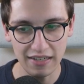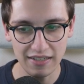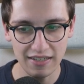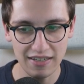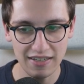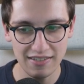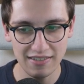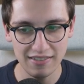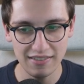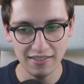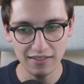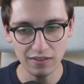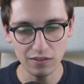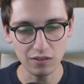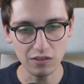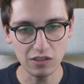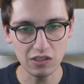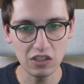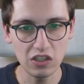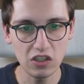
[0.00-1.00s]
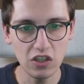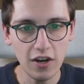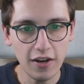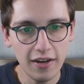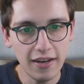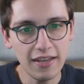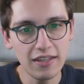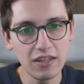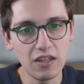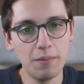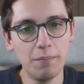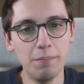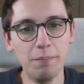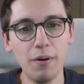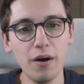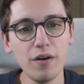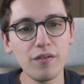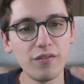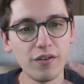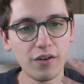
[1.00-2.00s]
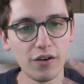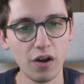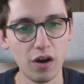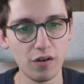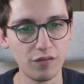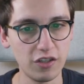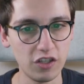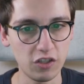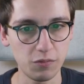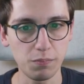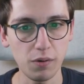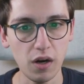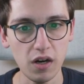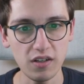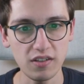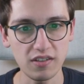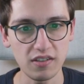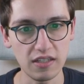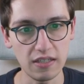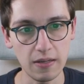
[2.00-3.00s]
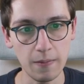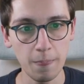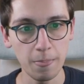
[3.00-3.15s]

is still stuck in the buffer of this proxy.